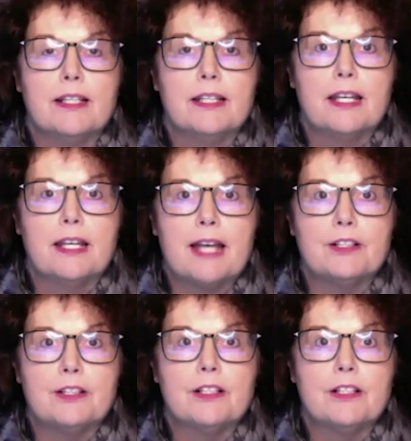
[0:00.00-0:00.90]
they
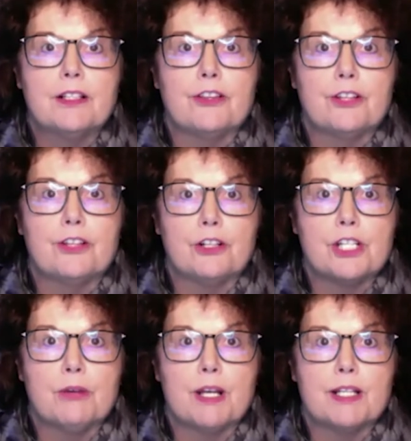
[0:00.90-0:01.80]
gather their
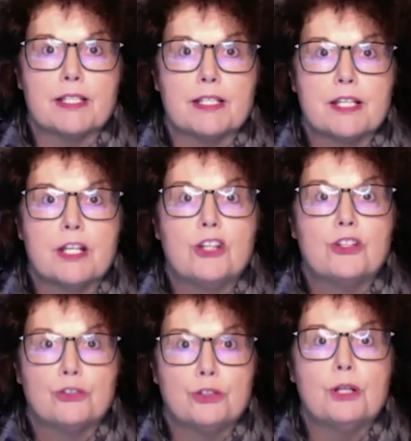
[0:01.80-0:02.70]
30 credits
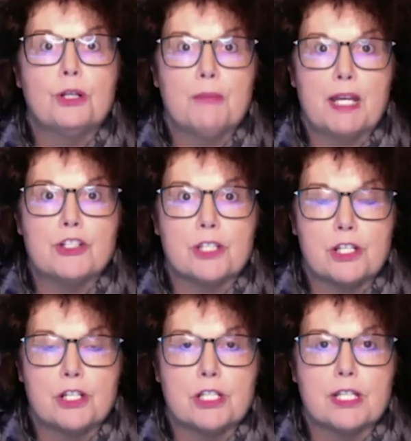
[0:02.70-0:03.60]
through their major
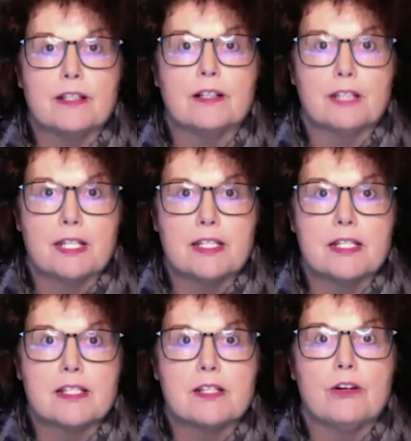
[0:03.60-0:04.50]
study, their
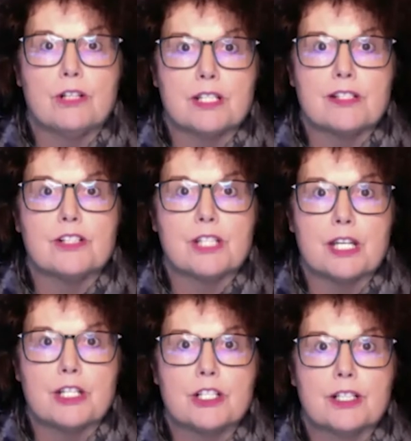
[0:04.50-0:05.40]
thesis or dissertation.